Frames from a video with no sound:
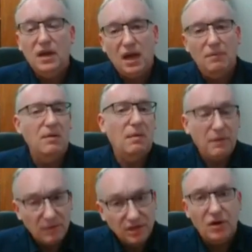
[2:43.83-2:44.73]
the
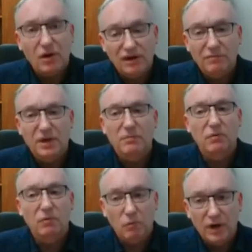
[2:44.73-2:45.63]
majority of people
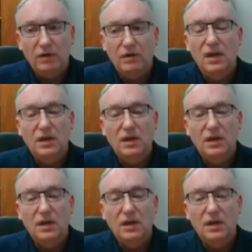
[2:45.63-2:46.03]
will